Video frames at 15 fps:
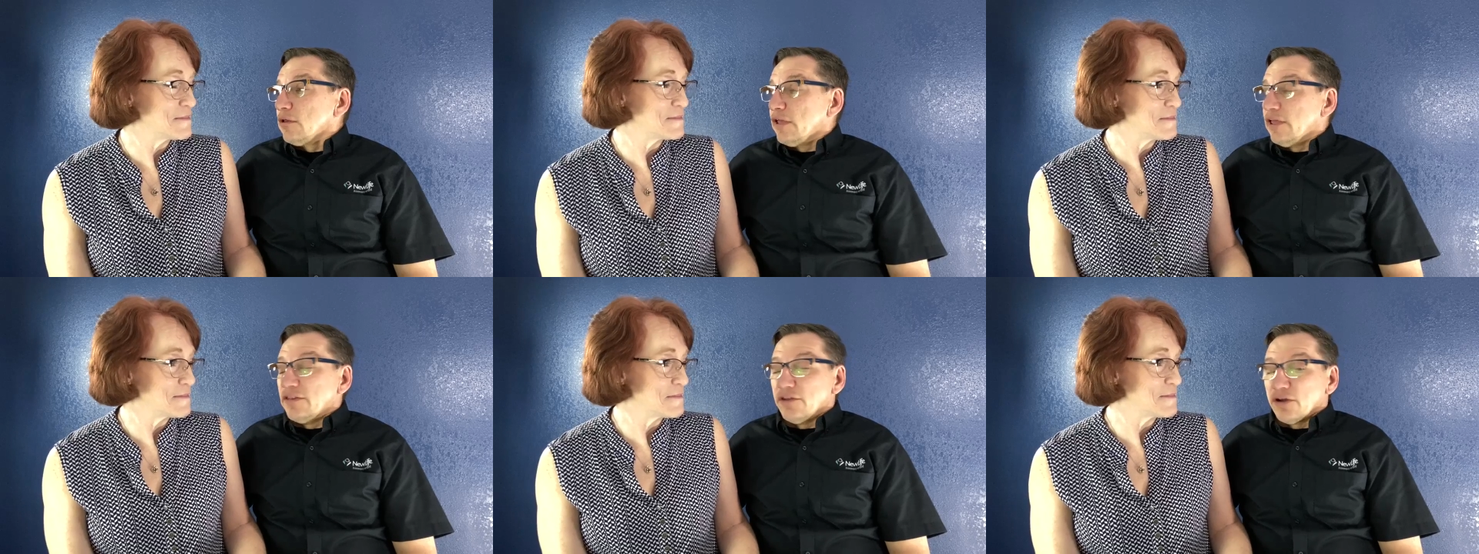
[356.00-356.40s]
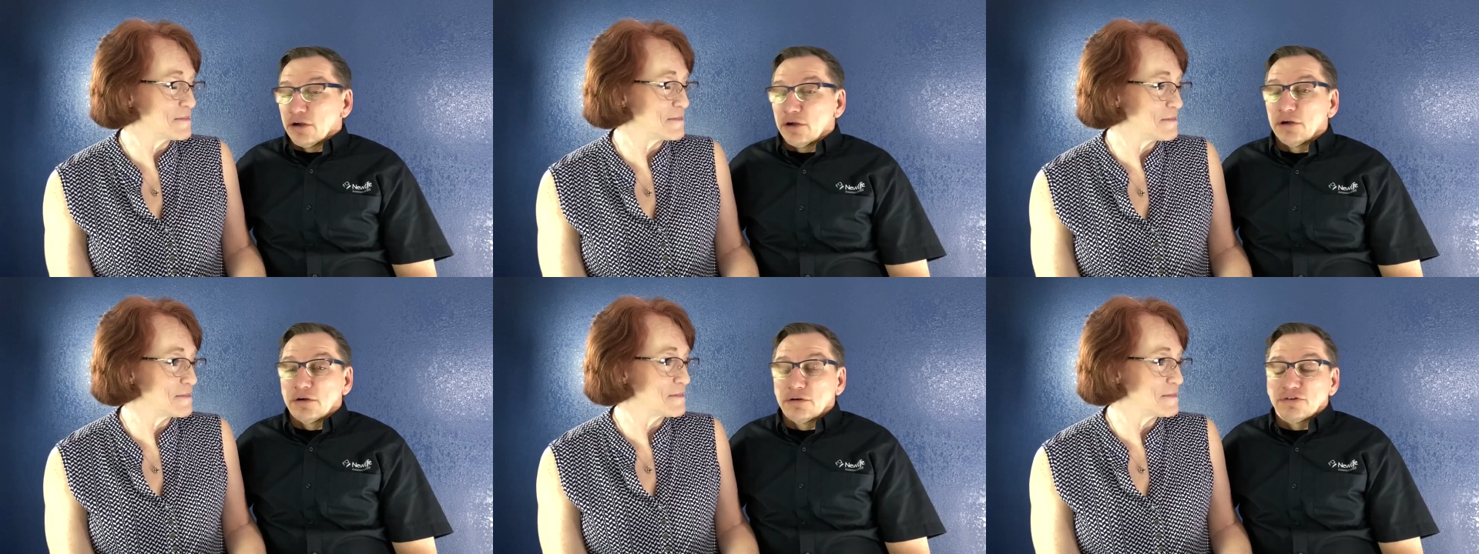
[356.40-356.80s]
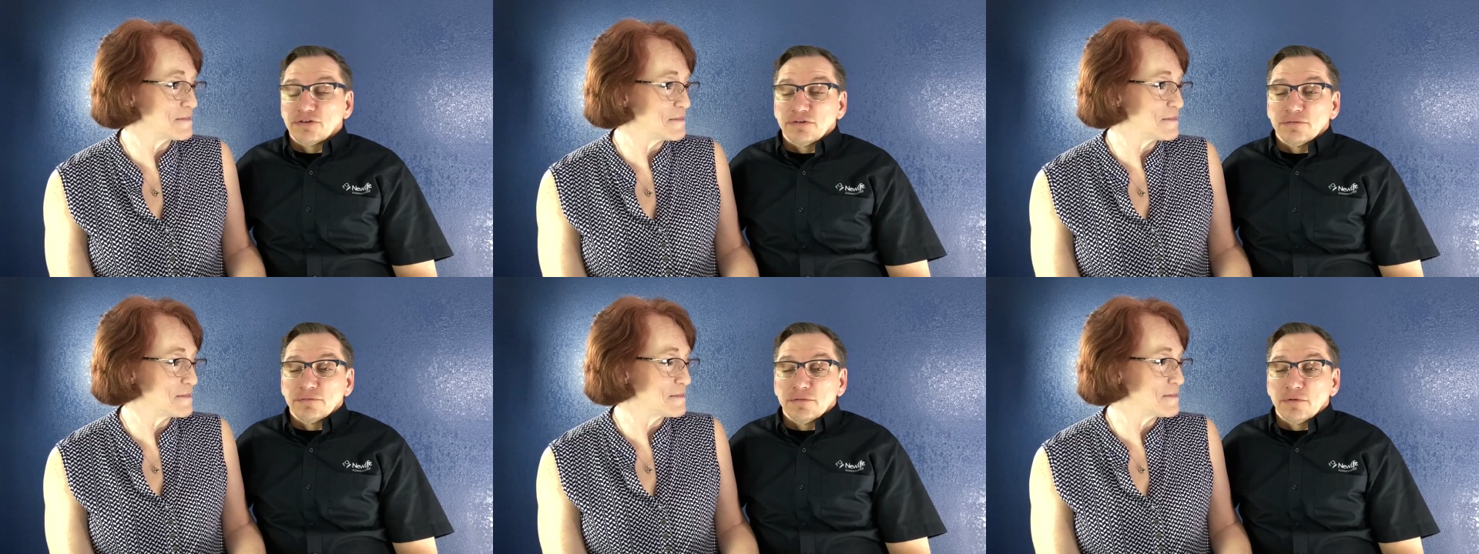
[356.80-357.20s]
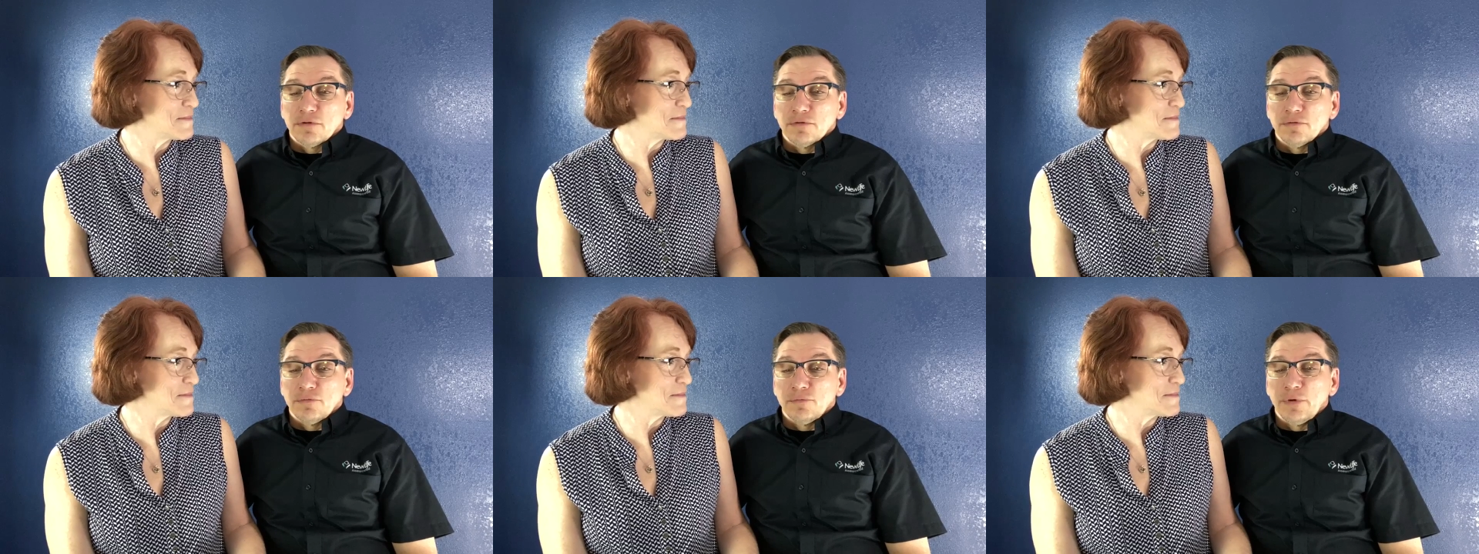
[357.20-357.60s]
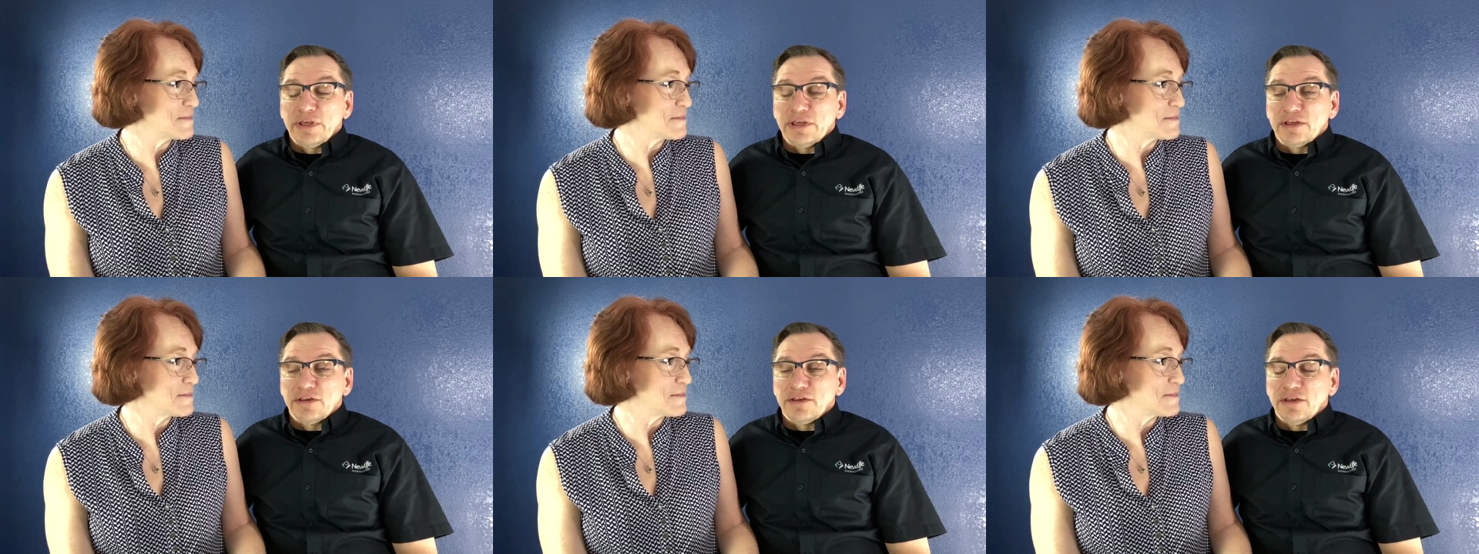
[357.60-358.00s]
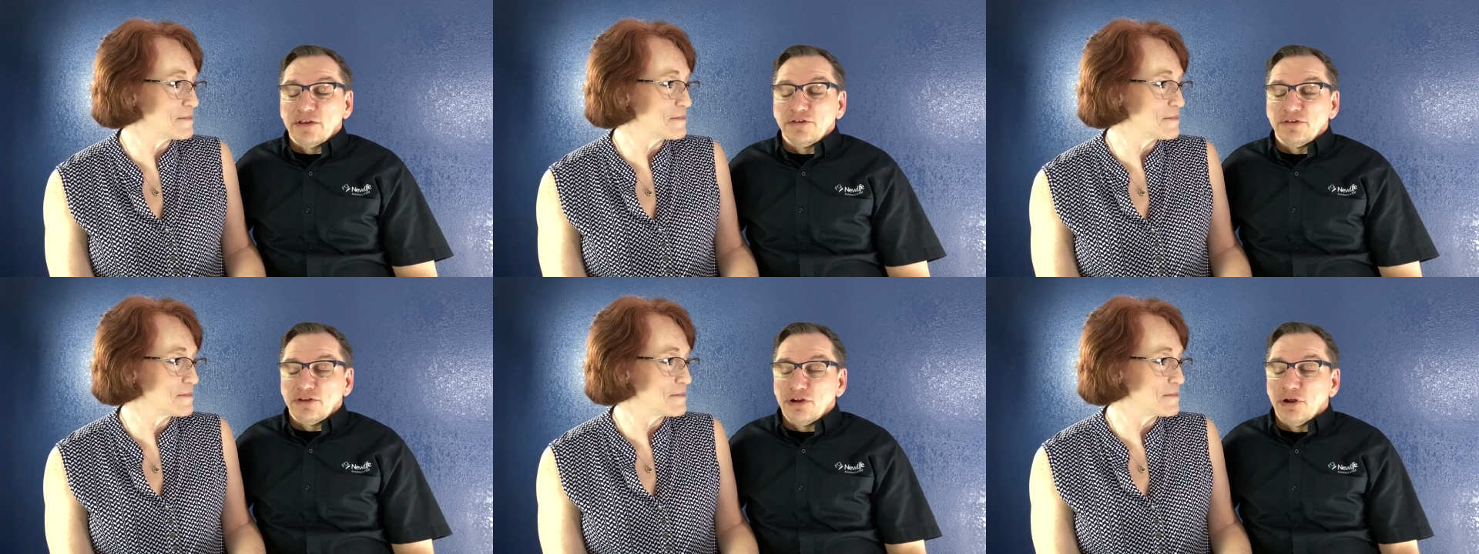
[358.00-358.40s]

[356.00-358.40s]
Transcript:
Speaker 1: And the hurt, we can, and,